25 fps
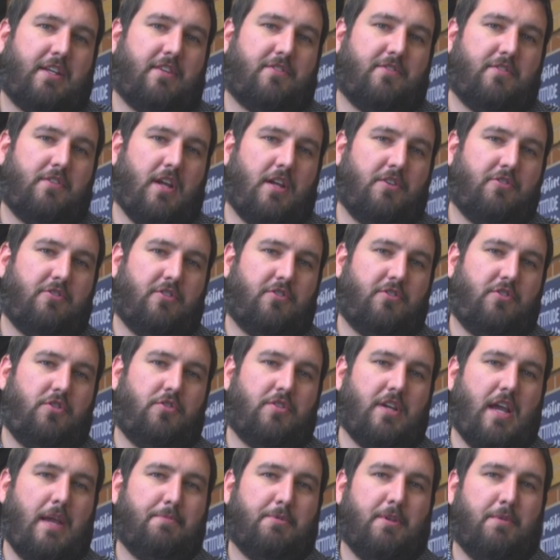It's not just you
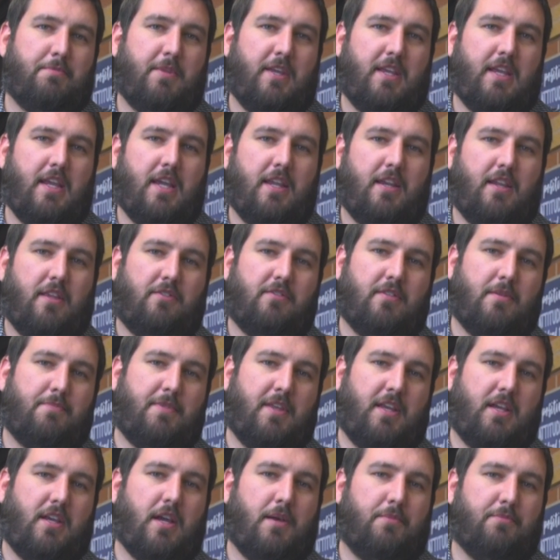type something in and
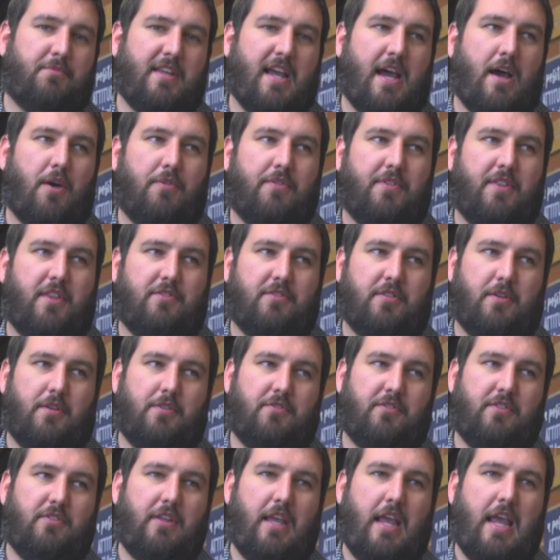something comes out that's
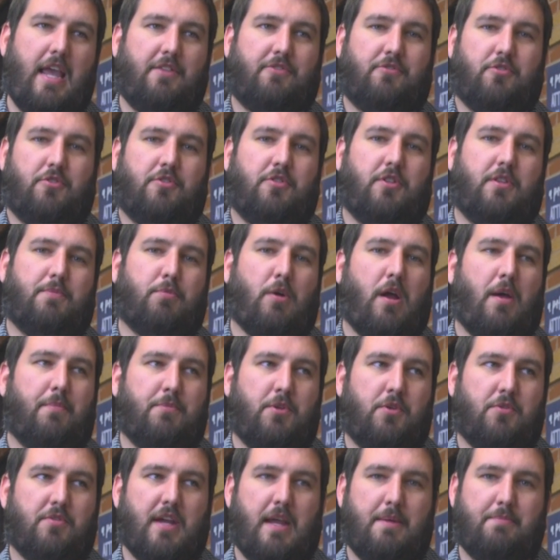an answer to the
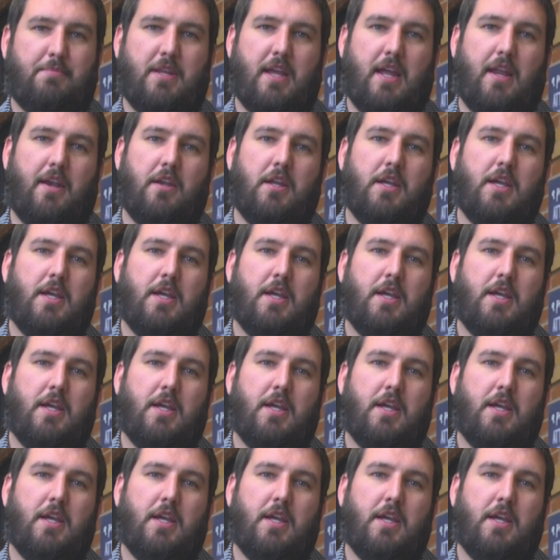problem you typed in.